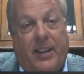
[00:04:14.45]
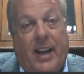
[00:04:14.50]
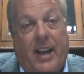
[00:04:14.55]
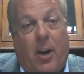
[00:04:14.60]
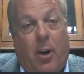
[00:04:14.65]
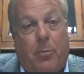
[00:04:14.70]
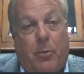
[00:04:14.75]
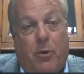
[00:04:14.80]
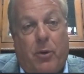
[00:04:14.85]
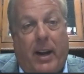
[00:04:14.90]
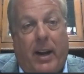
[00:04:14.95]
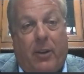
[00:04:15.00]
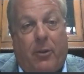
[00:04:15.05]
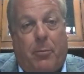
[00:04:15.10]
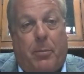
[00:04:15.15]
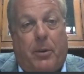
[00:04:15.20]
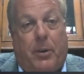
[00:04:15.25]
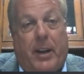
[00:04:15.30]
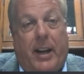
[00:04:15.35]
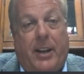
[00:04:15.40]
to help
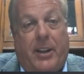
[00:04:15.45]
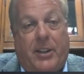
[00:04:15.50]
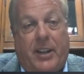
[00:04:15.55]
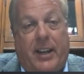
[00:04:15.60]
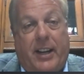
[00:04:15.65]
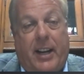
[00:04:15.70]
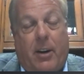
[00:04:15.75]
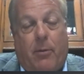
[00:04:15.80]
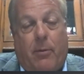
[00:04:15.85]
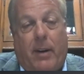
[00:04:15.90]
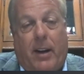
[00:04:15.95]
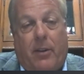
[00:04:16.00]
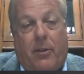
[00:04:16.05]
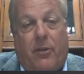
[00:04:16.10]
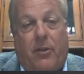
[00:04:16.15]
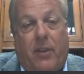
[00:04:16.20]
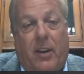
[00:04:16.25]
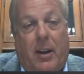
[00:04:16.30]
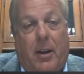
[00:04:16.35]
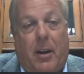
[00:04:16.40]
transportation get around
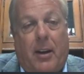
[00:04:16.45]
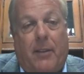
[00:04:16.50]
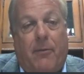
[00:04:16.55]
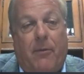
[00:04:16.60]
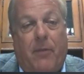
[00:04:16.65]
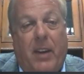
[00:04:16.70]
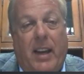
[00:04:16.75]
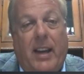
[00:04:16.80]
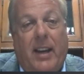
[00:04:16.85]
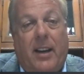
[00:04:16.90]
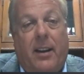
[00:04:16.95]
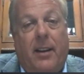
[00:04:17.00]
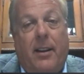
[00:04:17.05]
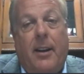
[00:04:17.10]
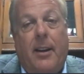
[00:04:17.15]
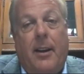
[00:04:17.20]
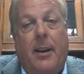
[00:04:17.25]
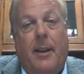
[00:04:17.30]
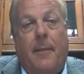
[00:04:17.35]
city, and VIA